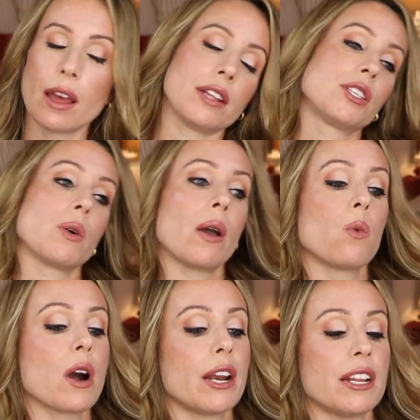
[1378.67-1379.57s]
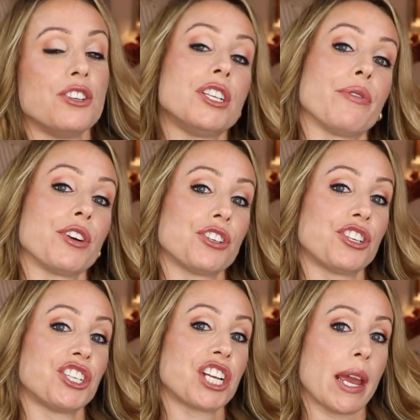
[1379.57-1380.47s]
And so I wanted a different
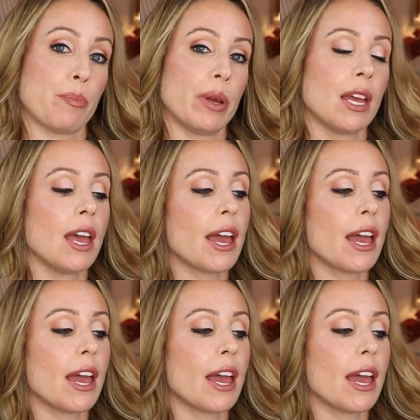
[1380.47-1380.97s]
shape.